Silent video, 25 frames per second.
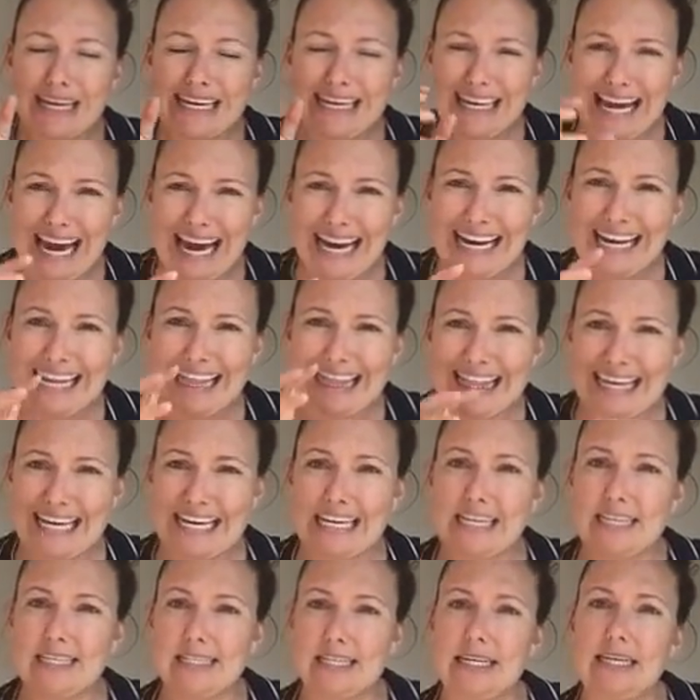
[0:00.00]
get
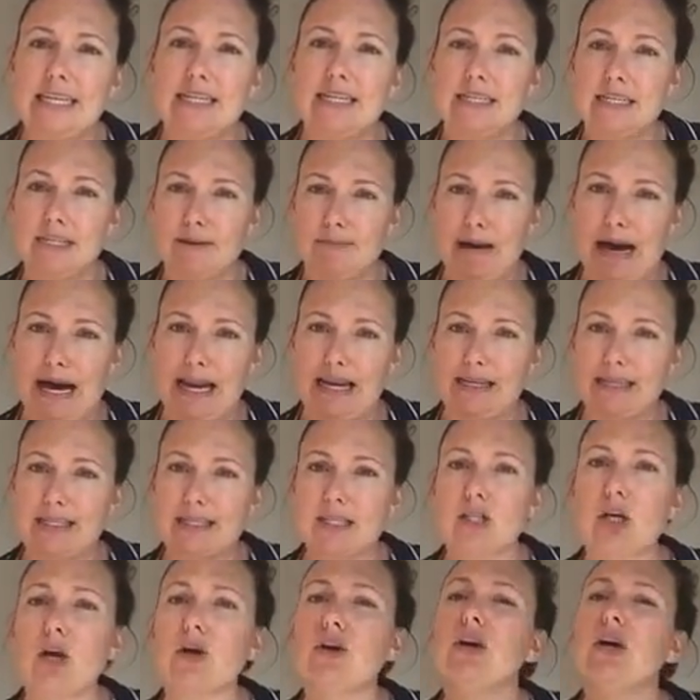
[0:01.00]
things into balance.
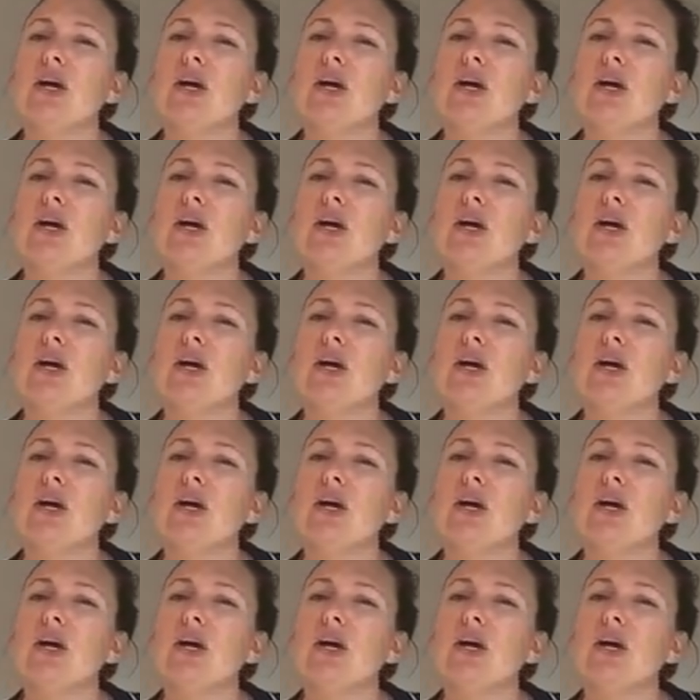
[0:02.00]
So